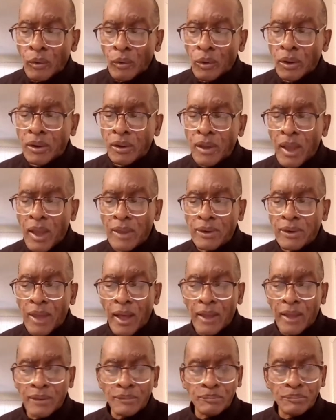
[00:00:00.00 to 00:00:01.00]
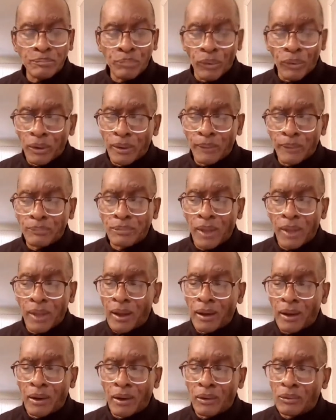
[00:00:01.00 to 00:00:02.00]
We cannot put them
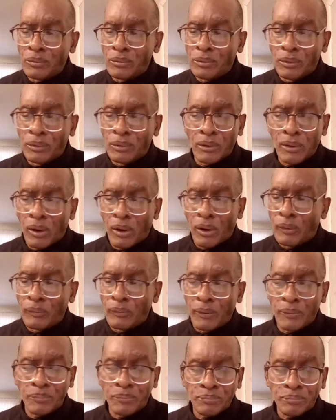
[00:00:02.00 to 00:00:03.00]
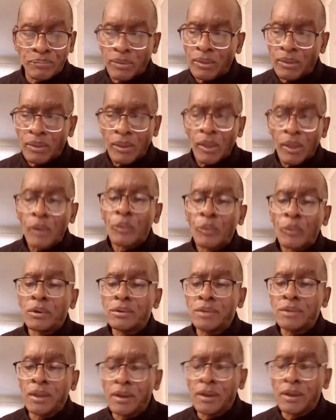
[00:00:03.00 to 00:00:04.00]
down, look over,
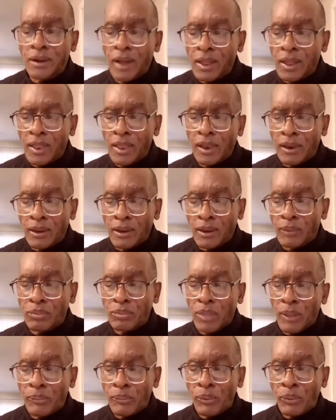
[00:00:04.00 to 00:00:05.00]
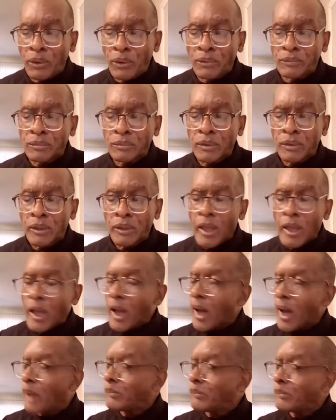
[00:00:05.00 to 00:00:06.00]
we still gotta love that person.
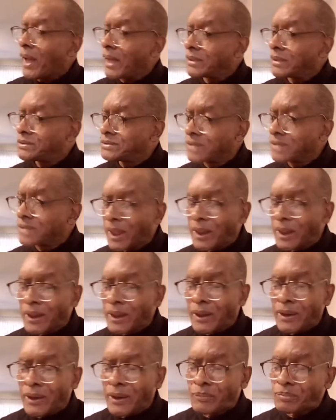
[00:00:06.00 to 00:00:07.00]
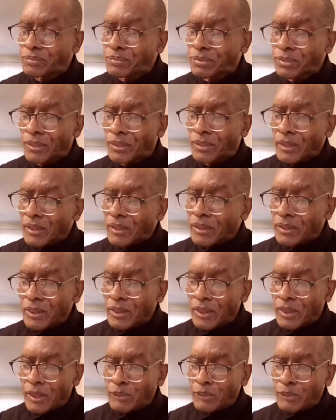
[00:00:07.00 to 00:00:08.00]
I'm not saying,
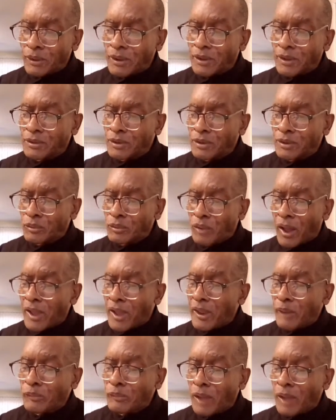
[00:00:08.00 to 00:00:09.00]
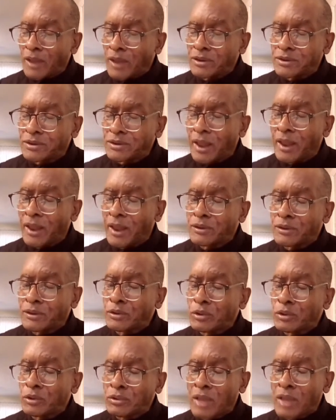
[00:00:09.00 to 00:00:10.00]
let me get this right, I'm not saying
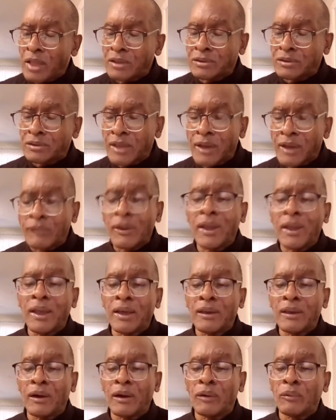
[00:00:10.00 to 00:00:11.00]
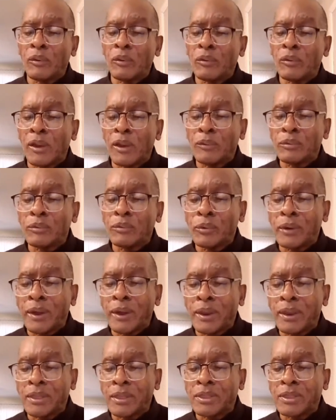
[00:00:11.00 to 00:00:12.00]
that you just give in on them, don't do
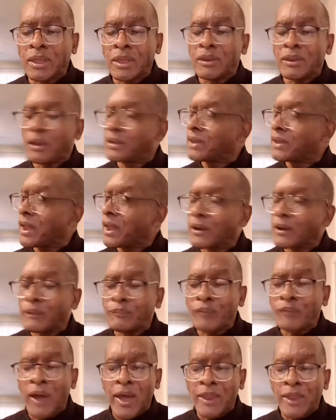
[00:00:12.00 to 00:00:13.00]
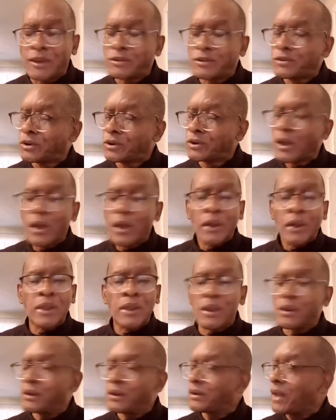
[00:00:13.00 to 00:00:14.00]
anything to take advantage of you.
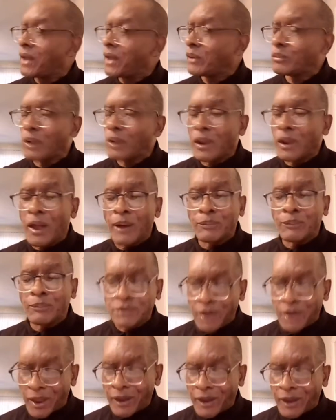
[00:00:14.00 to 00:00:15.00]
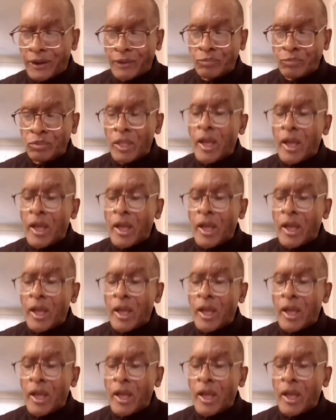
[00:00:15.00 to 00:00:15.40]
This is not what I'm saying.